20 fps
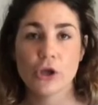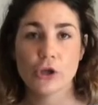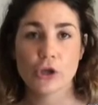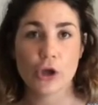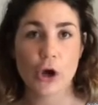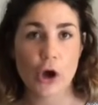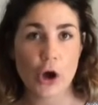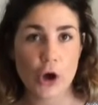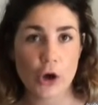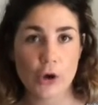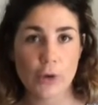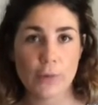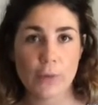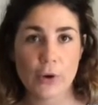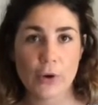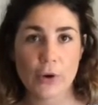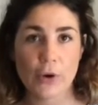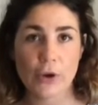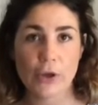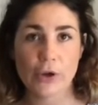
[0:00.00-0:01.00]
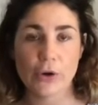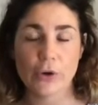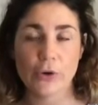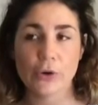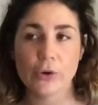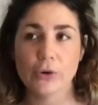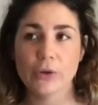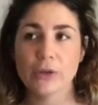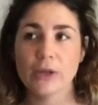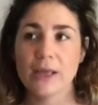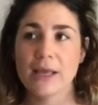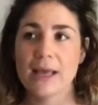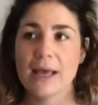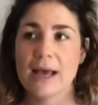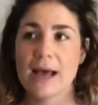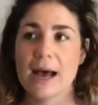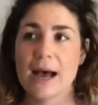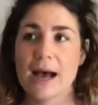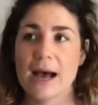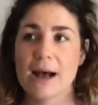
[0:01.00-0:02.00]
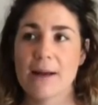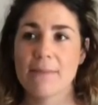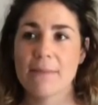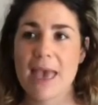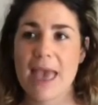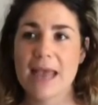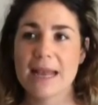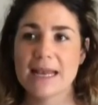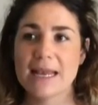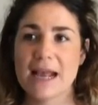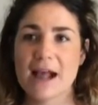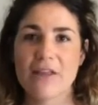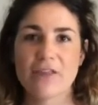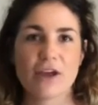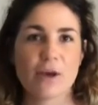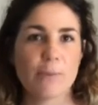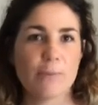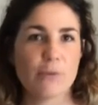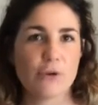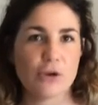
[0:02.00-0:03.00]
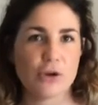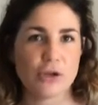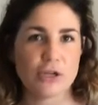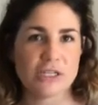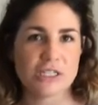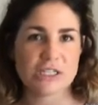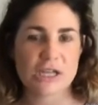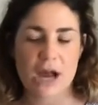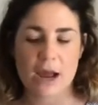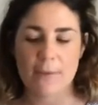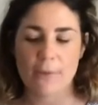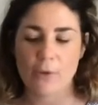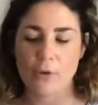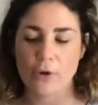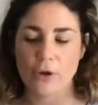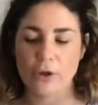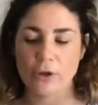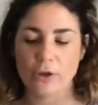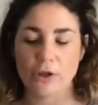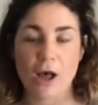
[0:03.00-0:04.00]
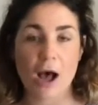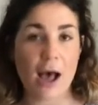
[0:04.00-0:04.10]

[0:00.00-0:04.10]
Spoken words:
jojoba oil, any other beauty type oil.